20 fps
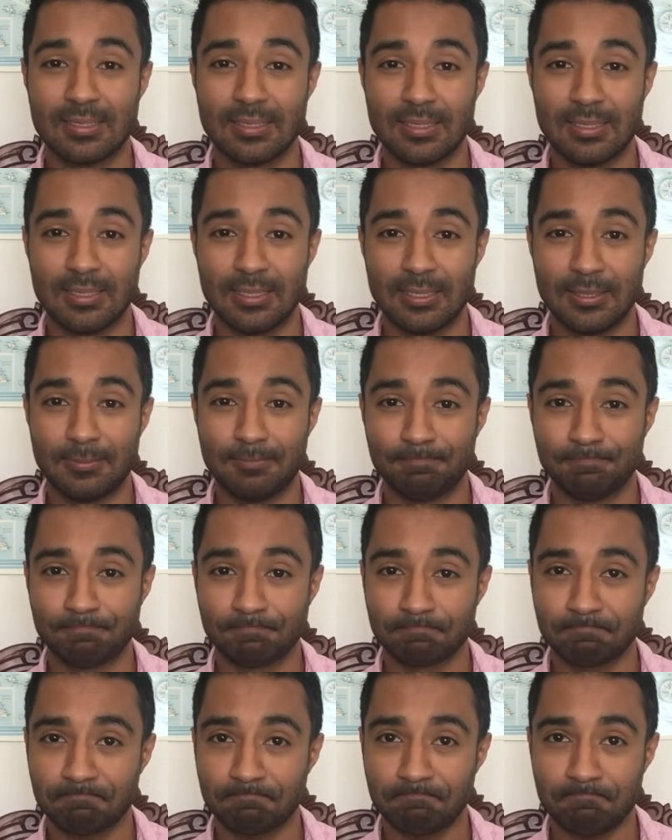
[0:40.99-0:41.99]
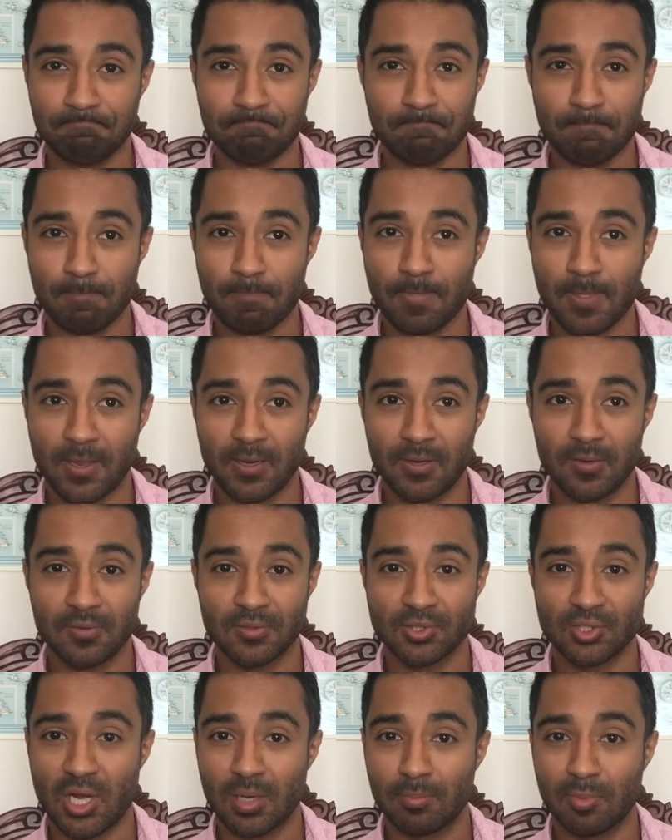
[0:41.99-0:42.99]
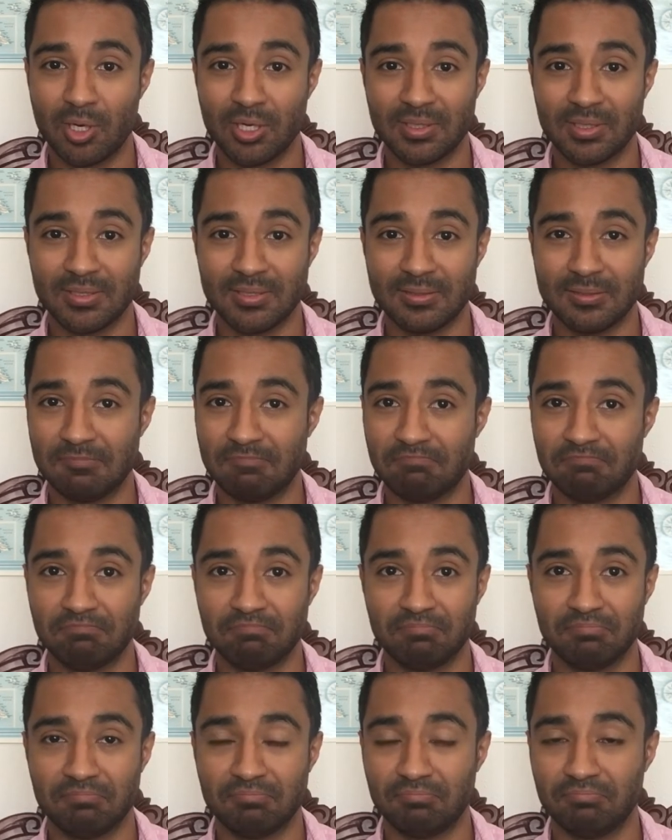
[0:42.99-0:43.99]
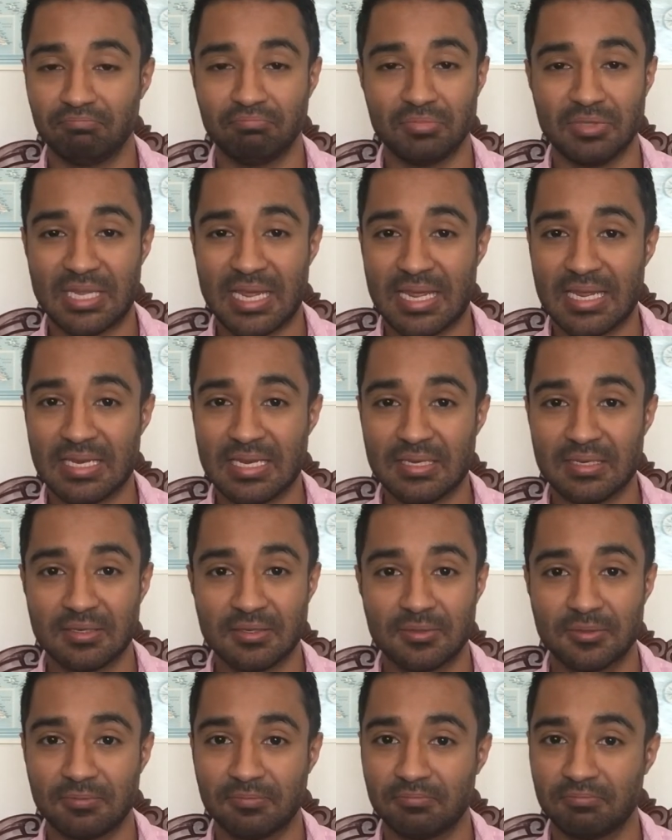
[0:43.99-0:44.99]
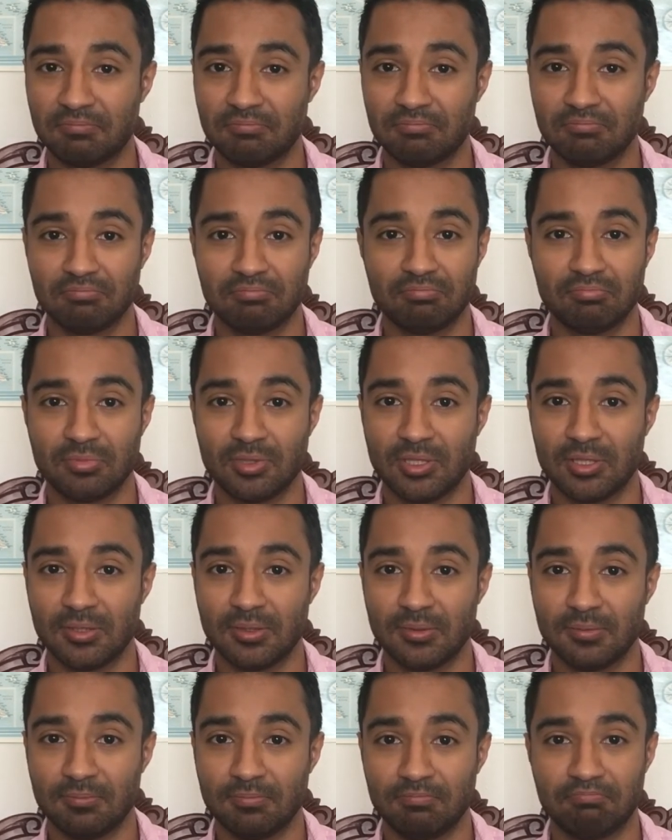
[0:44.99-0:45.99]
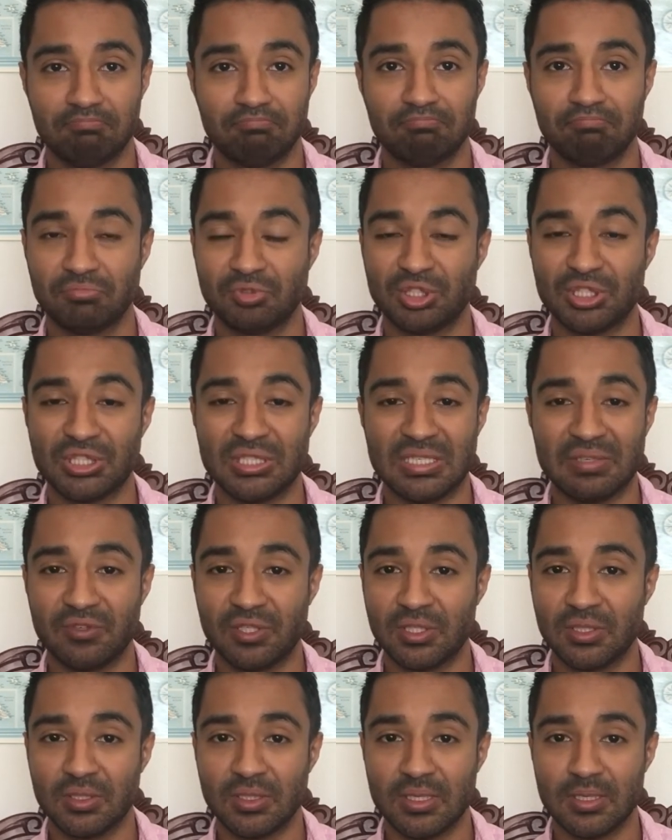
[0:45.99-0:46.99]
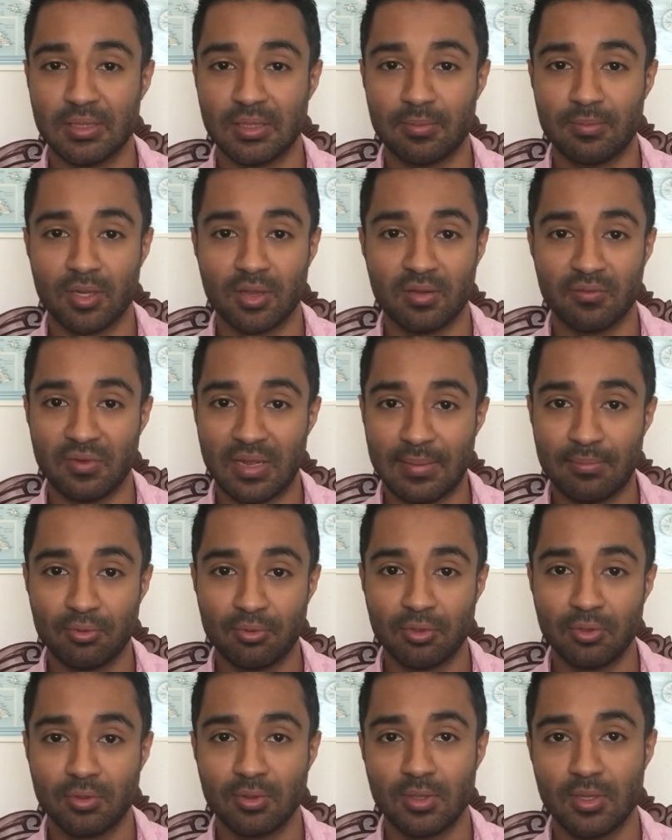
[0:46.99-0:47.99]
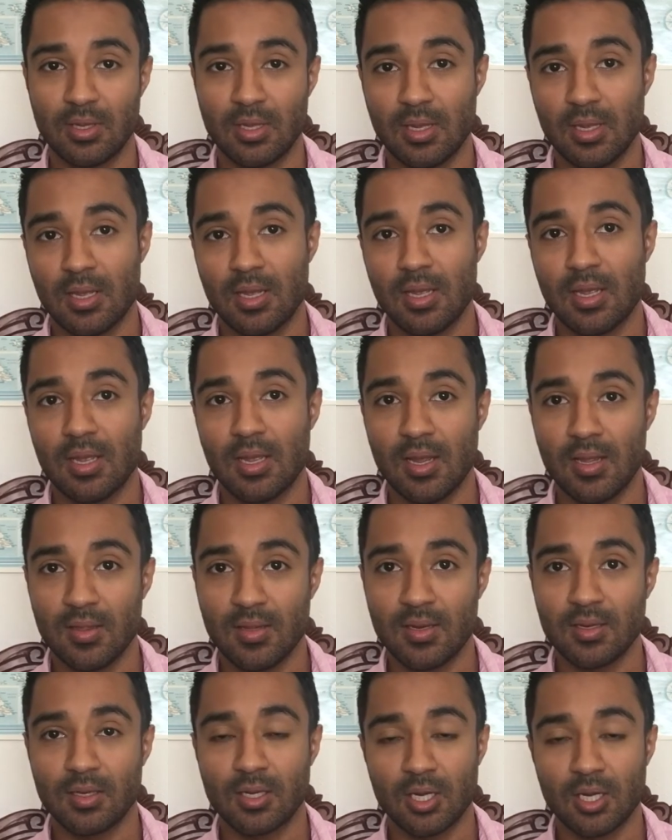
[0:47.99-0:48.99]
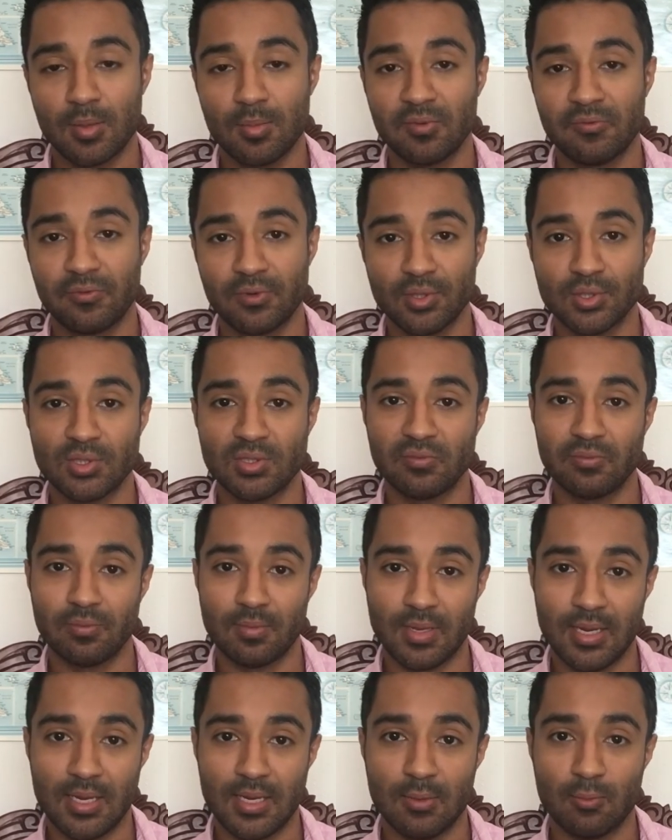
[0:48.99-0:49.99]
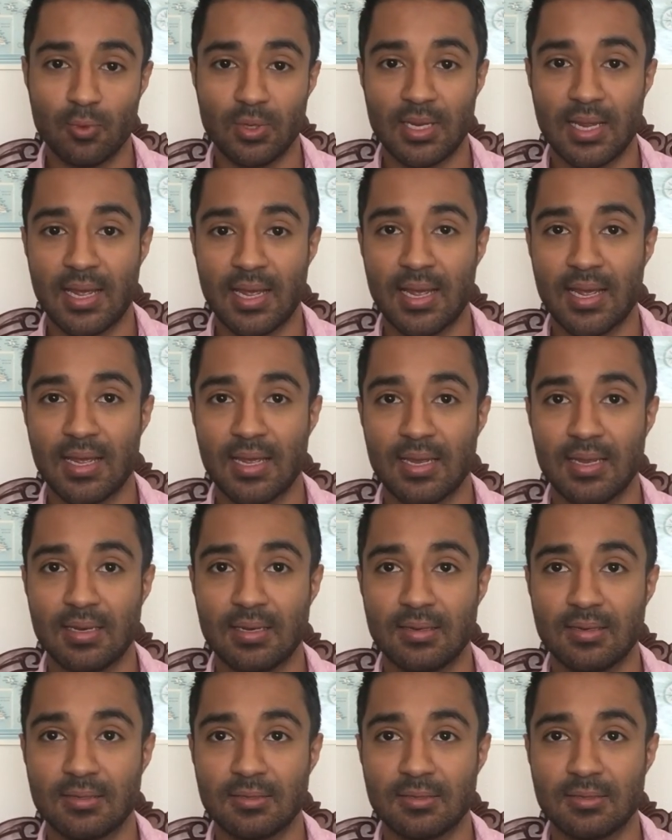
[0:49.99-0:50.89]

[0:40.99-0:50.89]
The stock market gained significantly in the month of April, and then come the 1st of May, we had